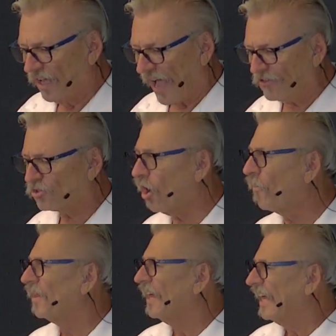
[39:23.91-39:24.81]
And
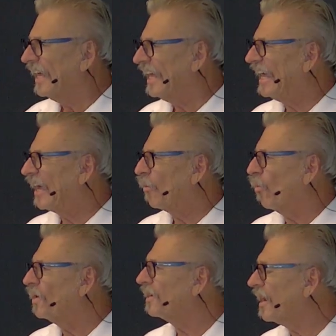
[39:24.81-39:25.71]
so
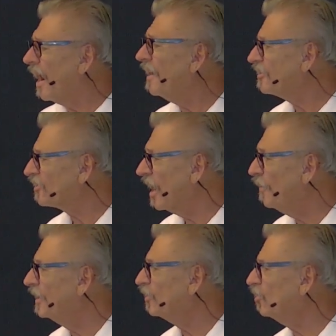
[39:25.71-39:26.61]
when God is
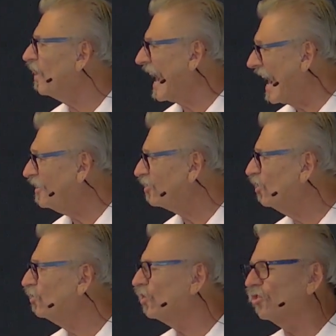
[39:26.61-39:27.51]
coming to ask
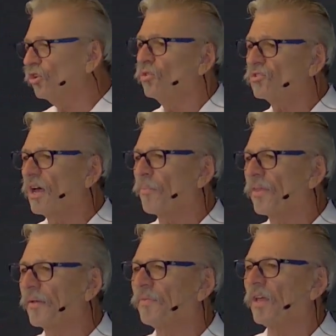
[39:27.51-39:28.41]
you to do
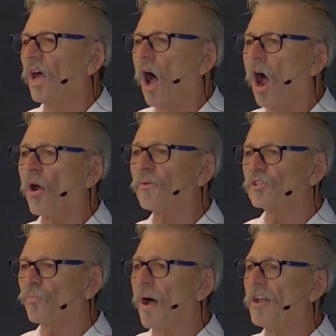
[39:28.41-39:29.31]
something, our
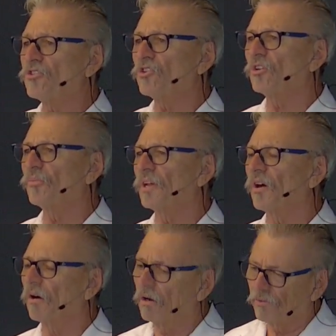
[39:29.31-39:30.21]
response shouldn't be,
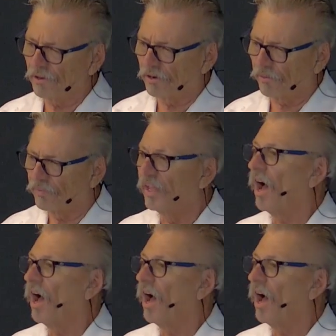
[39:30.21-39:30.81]
oh no.